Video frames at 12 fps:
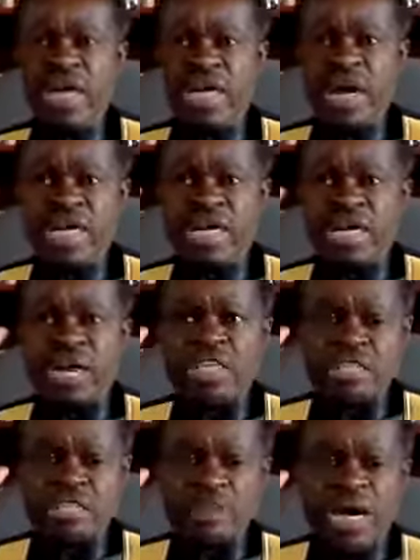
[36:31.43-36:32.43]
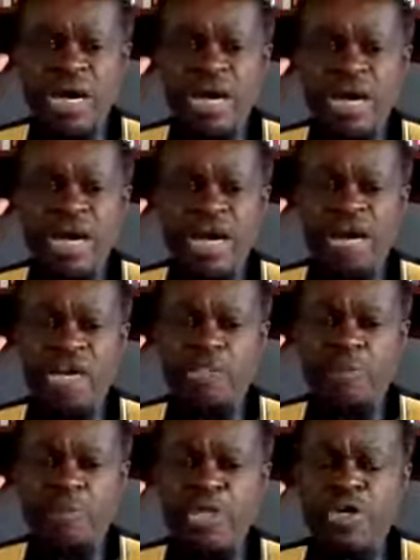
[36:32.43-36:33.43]
and I cast my
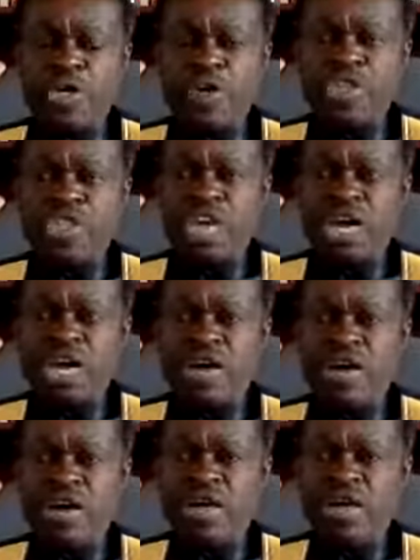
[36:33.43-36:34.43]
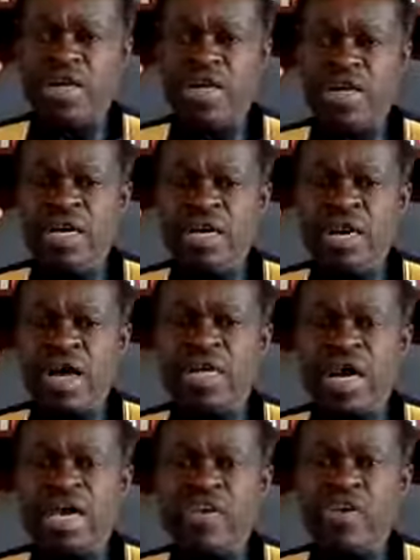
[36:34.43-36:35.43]
eyes beyond Sahara
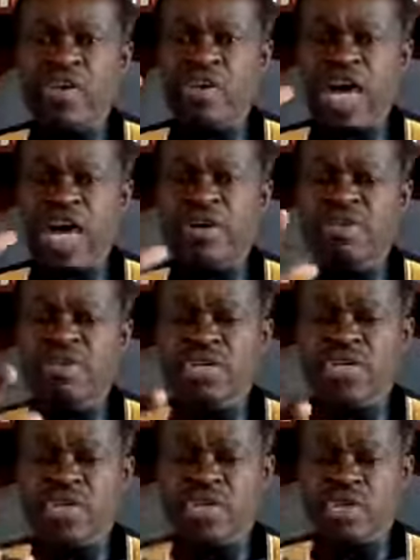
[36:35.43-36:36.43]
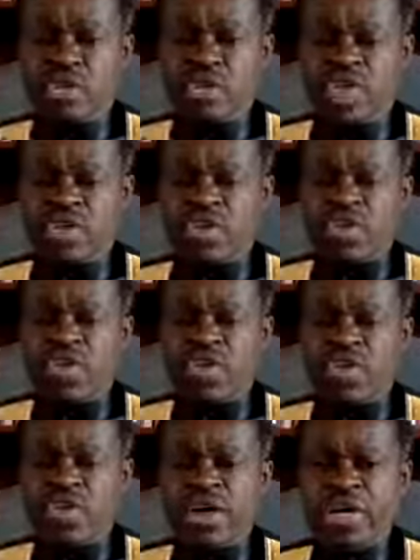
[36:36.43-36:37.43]
and I go down into the
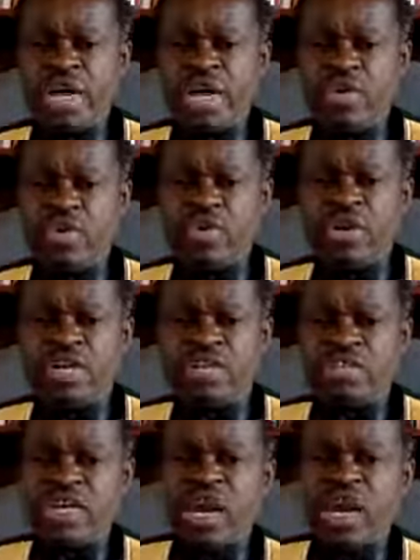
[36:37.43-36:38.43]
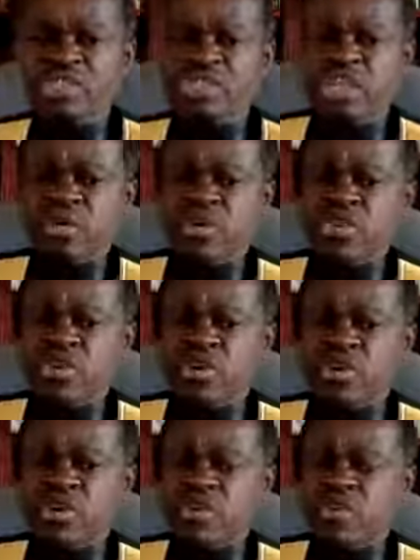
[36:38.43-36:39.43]
Congo and I look at the lush
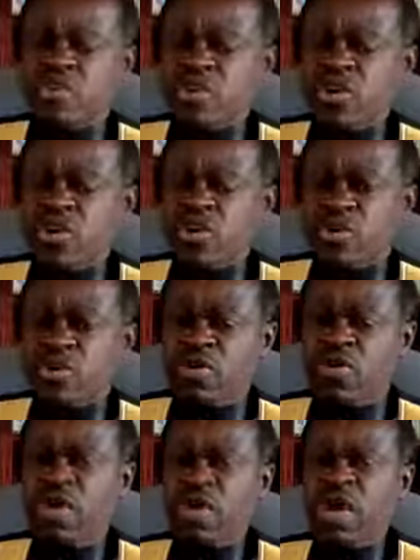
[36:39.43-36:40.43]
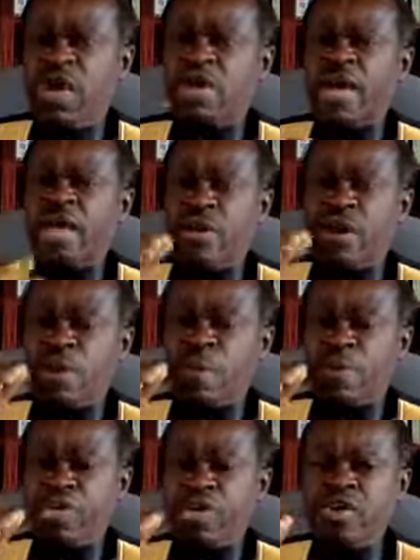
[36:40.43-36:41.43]
equatorial of Congo and I
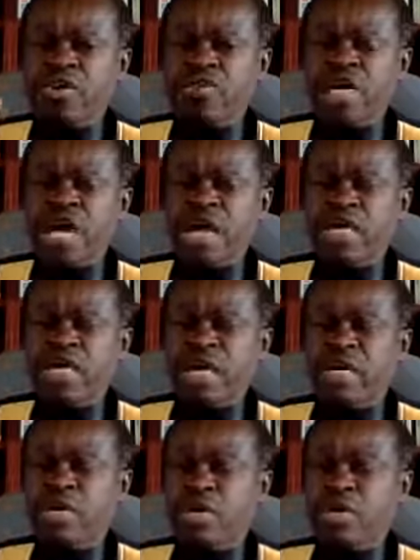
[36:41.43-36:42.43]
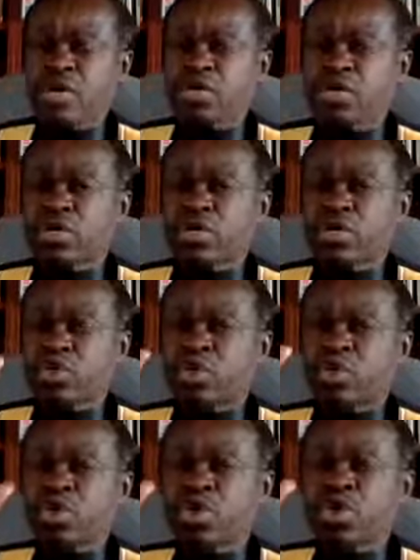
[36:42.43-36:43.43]
go beyond that and look
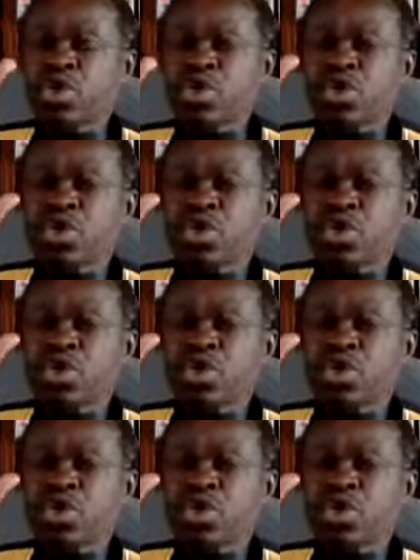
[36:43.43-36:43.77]
to